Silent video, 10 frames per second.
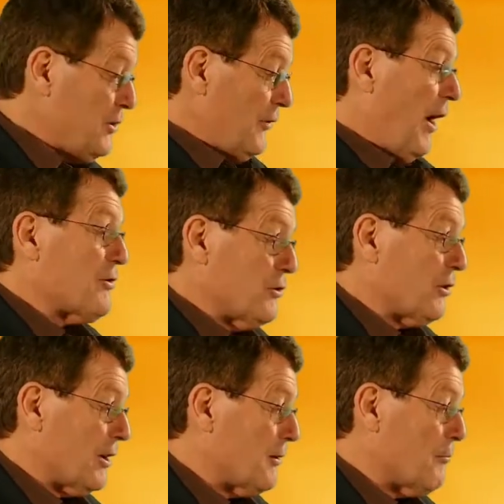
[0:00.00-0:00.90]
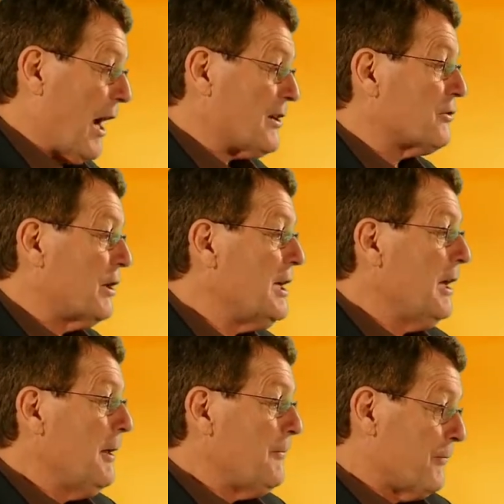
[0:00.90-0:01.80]
So if I was looking at my screen,
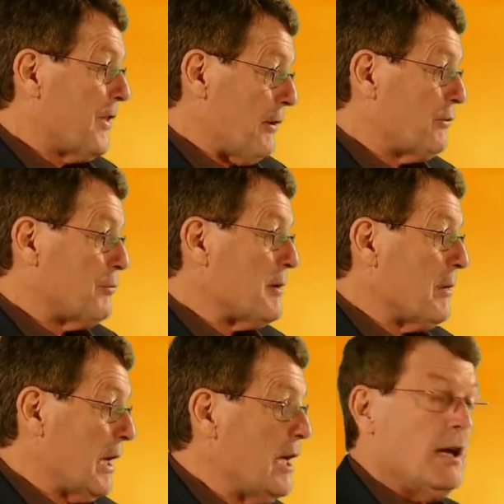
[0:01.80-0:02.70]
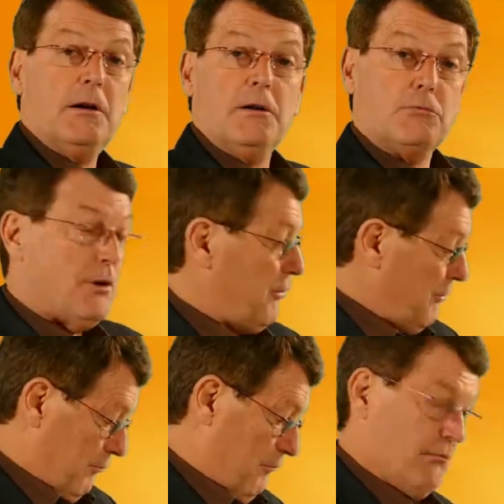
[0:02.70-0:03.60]
there would be me with